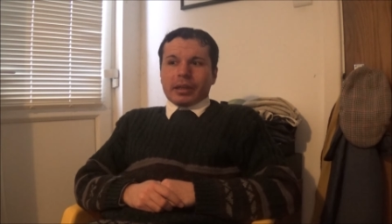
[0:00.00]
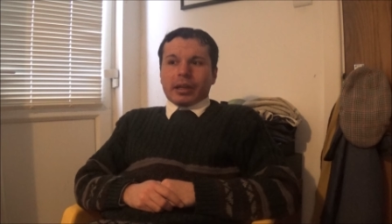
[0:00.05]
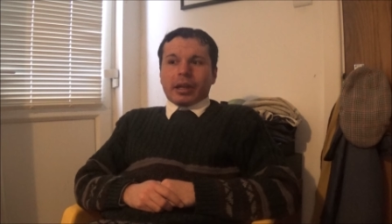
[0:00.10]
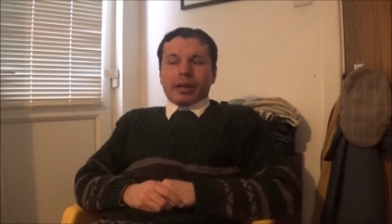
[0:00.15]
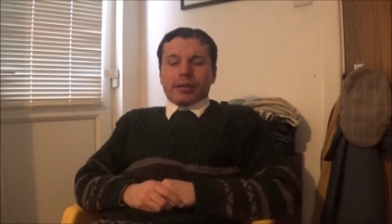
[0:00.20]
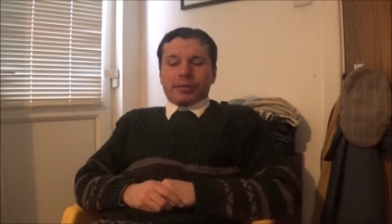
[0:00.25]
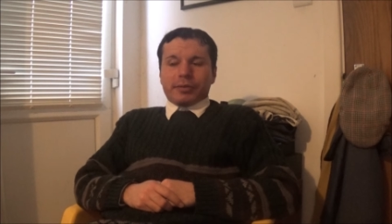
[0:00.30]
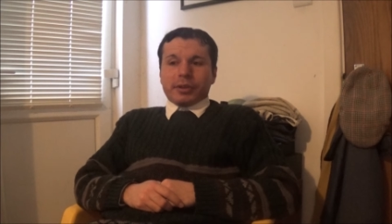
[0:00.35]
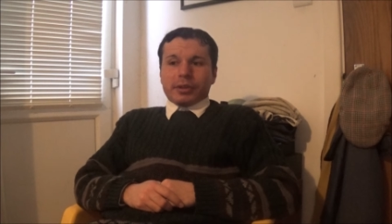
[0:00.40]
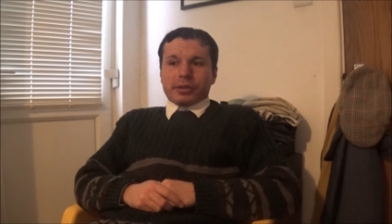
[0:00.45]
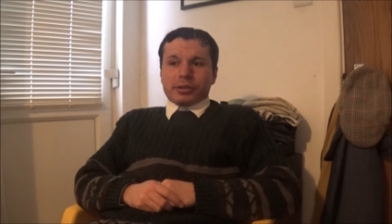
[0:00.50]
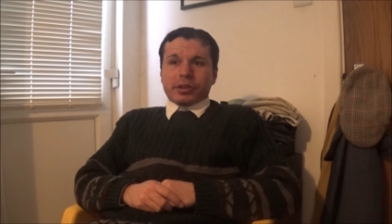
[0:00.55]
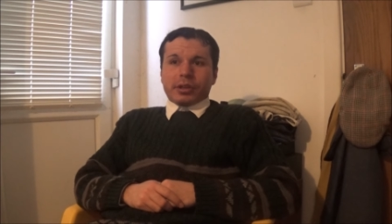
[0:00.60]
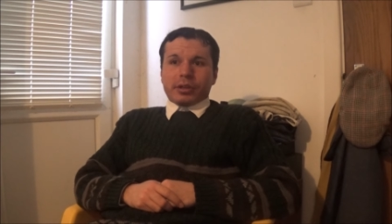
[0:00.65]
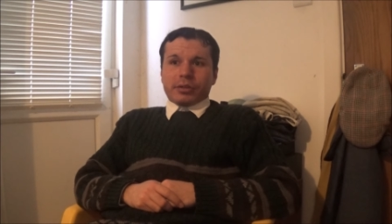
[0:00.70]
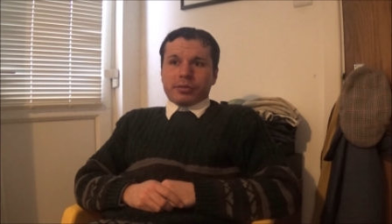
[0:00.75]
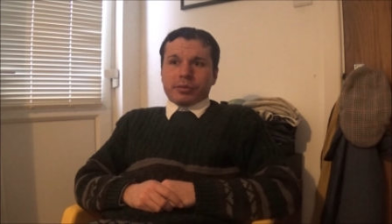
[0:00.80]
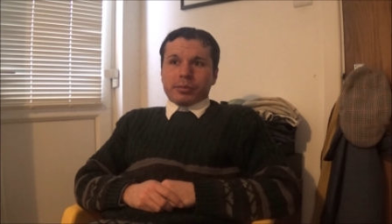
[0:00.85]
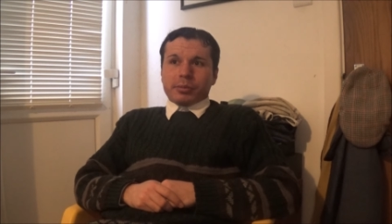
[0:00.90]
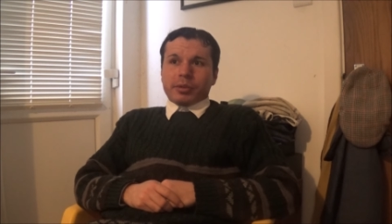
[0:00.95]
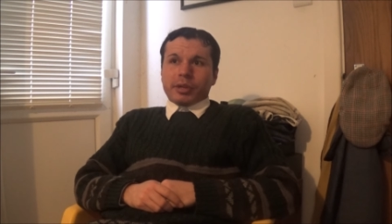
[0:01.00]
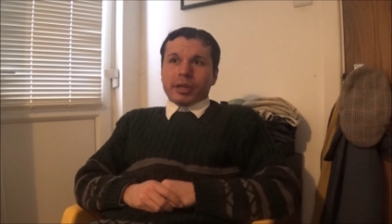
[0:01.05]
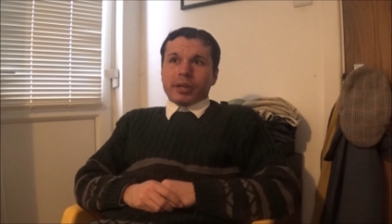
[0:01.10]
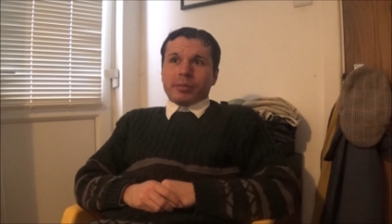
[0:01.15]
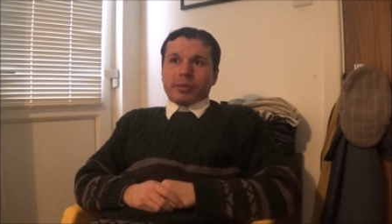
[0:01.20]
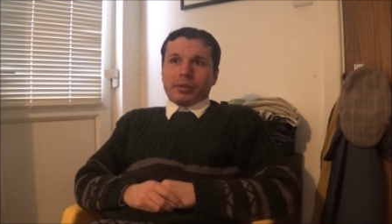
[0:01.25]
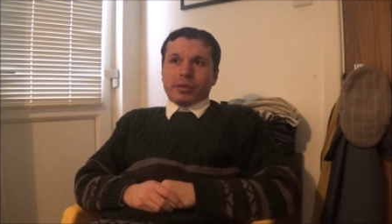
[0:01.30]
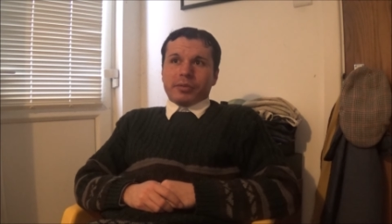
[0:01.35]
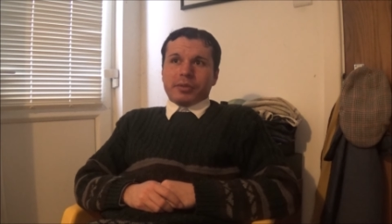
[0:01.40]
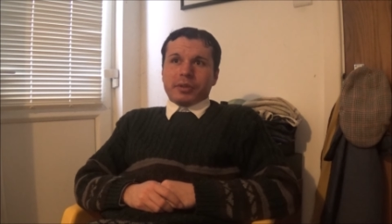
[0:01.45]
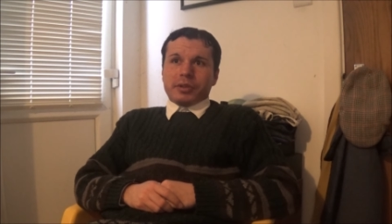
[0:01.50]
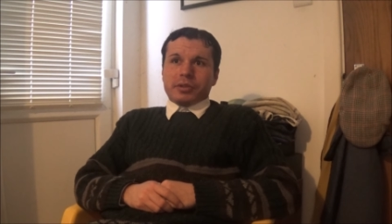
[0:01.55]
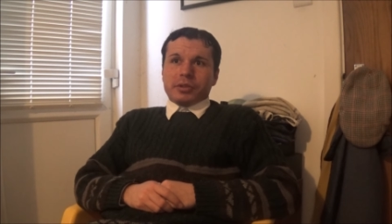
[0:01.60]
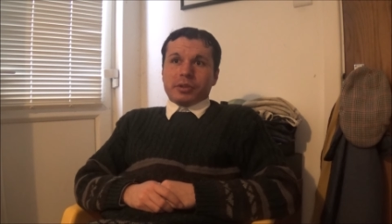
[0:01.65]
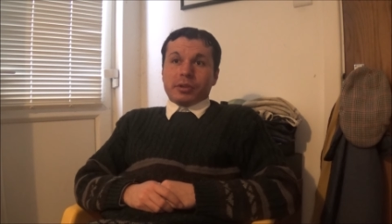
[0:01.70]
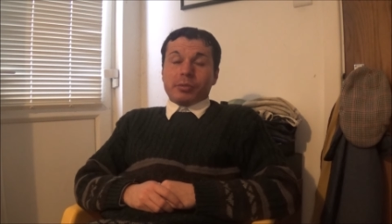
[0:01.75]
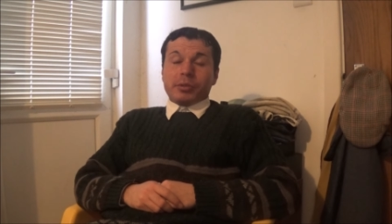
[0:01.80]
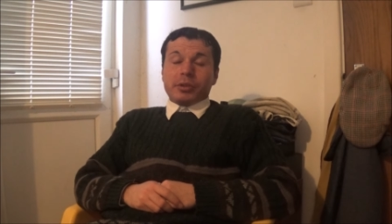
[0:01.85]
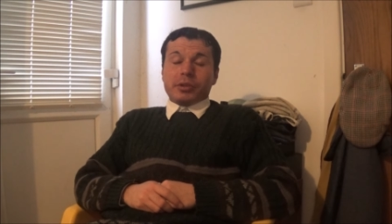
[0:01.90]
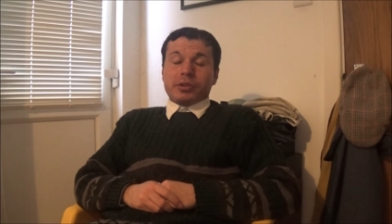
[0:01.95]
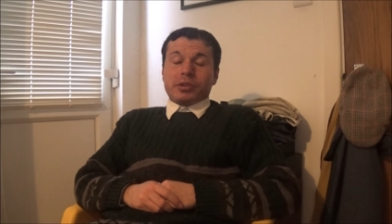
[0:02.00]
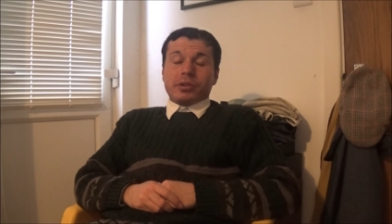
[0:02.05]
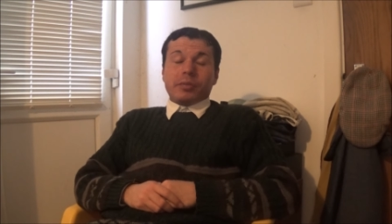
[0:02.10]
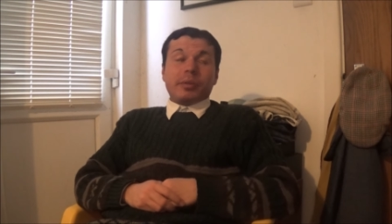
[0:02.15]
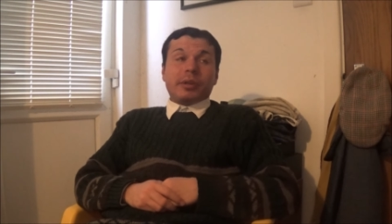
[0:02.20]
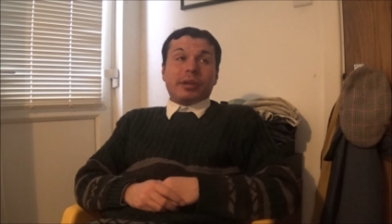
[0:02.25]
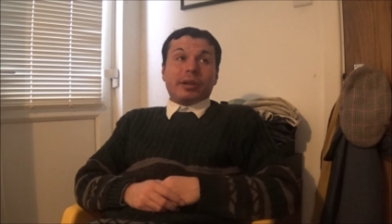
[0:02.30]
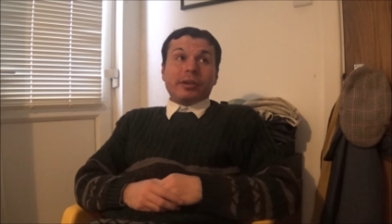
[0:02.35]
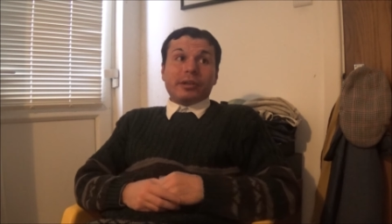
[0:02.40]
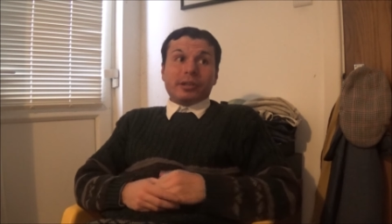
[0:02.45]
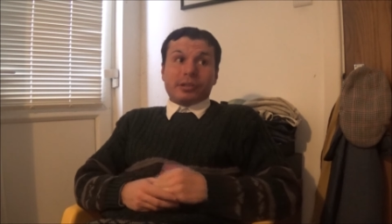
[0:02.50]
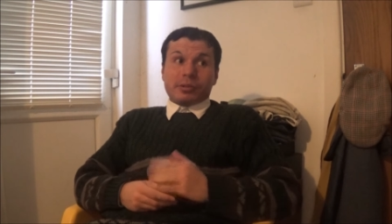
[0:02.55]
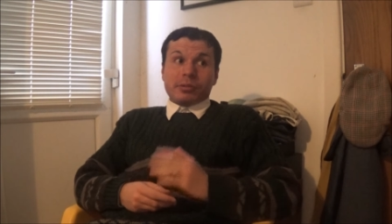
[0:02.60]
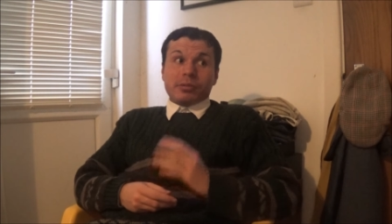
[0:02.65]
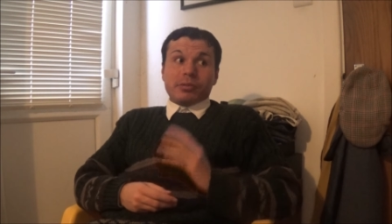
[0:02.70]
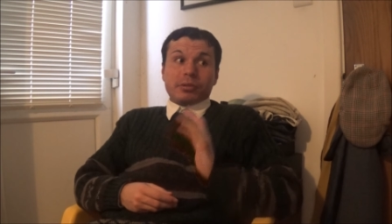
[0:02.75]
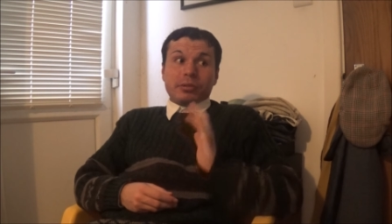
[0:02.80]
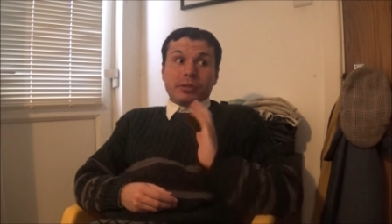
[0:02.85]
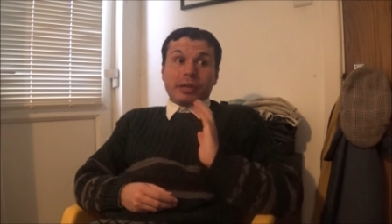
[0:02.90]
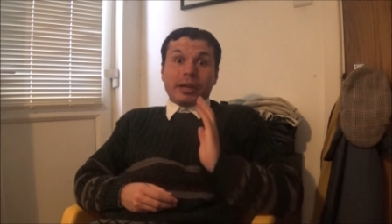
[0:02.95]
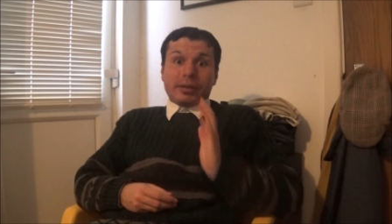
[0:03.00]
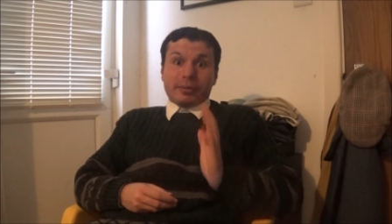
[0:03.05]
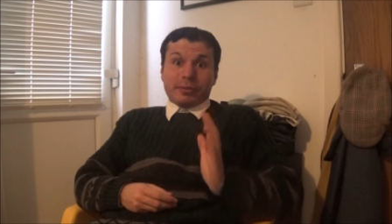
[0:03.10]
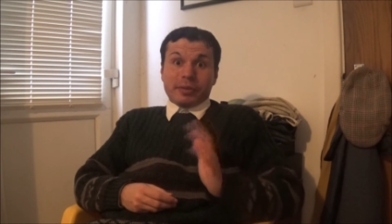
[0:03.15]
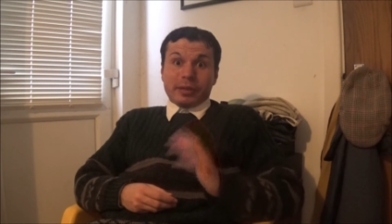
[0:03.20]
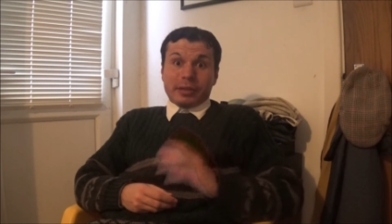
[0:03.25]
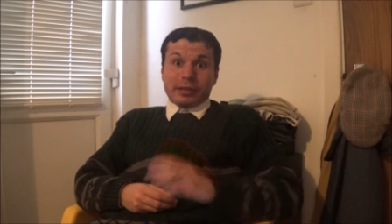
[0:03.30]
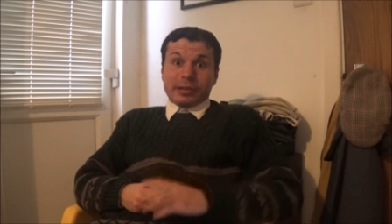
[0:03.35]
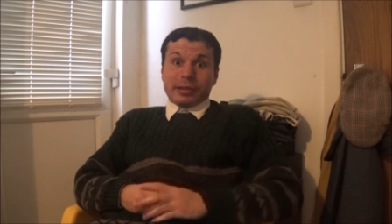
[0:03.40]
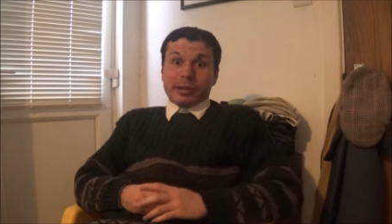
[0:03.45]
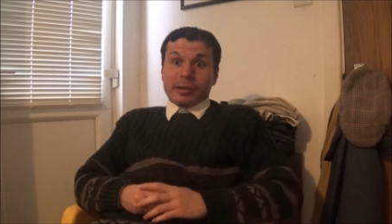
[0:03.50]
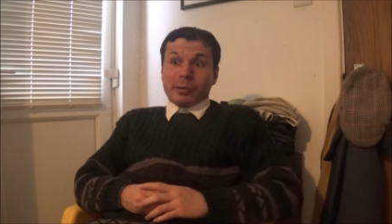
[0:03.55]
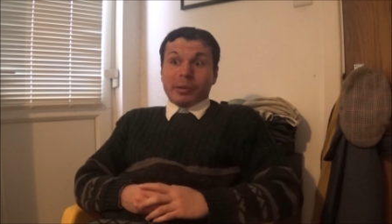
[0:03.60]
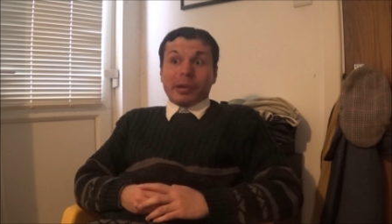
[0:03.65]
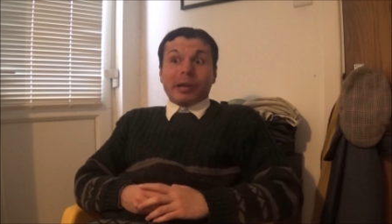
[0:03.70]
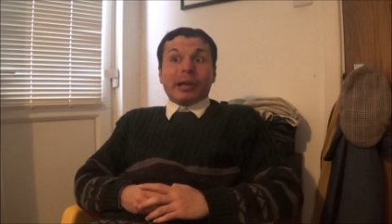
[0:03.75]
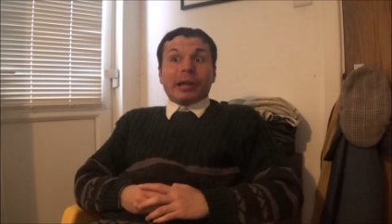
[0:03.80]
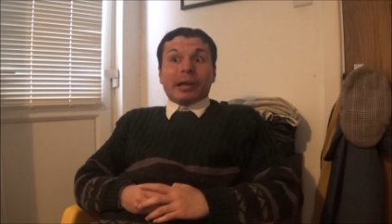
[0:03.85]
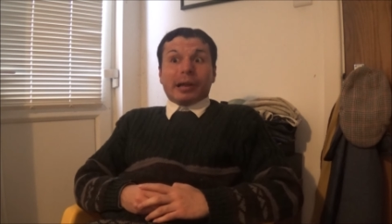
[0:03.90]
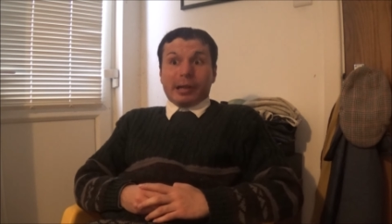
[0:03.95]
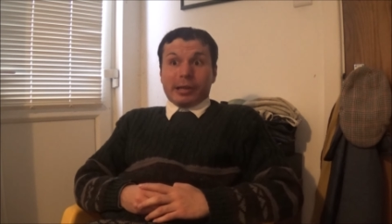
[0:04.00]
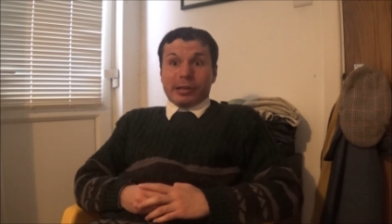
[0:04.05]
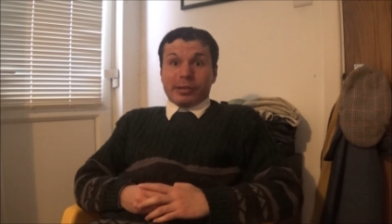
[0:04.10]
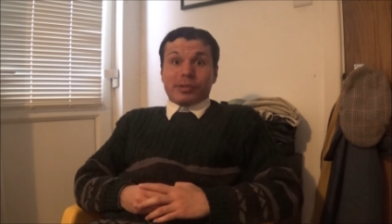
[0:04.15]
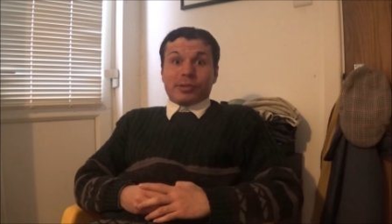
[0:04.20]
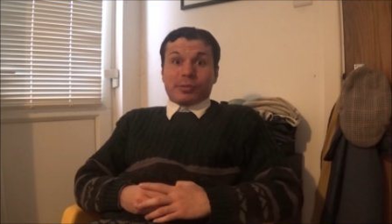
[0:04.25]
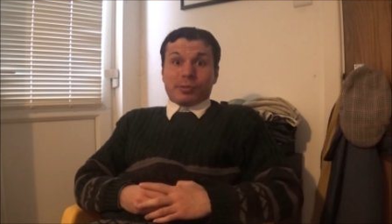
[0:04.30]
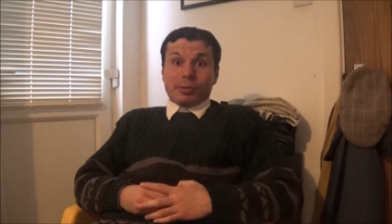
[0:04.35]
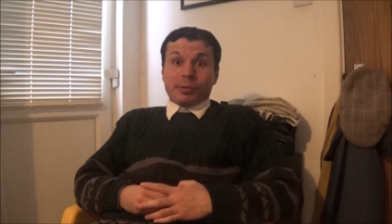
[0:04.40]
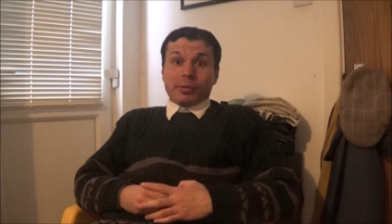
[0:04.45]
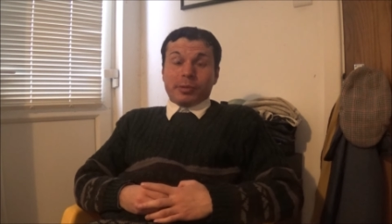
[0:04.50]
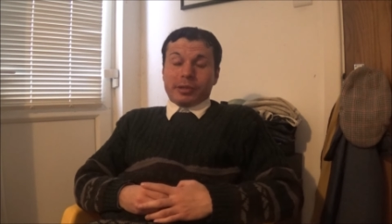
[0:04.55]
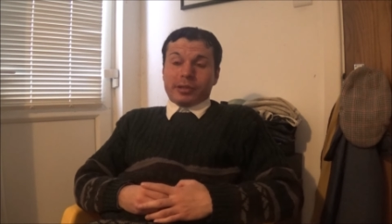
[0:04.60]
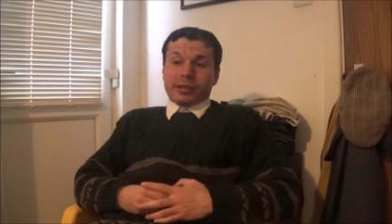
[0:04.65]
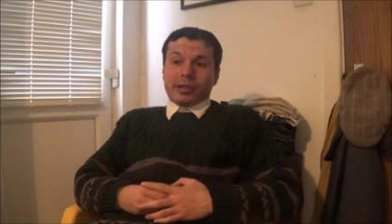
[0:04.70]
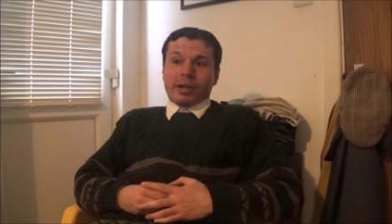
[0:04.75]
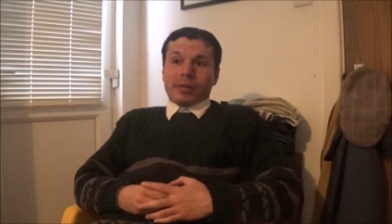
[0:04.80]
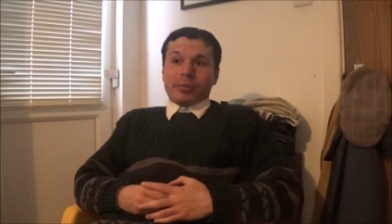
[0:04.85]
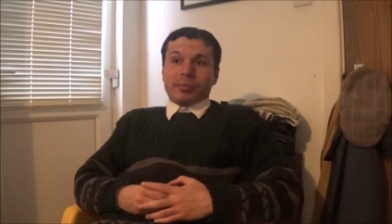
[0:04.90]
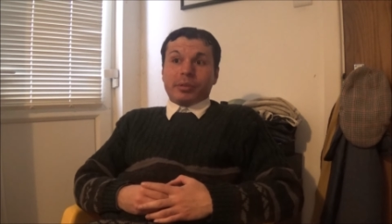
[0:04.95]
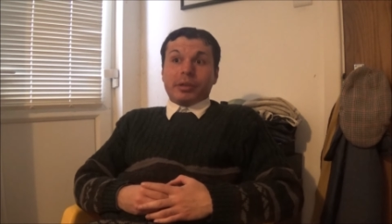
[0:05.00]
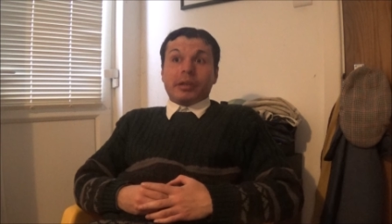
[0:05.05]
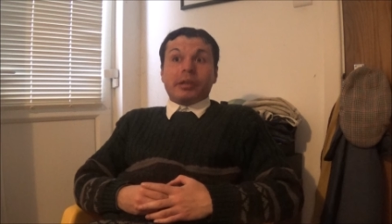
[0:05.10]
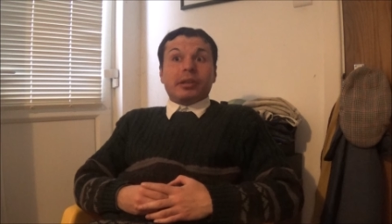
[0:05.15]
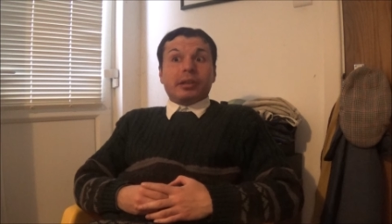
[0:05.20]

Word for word: I first heard from Graham on a video, which to be honest with you, that video, I screwed it up.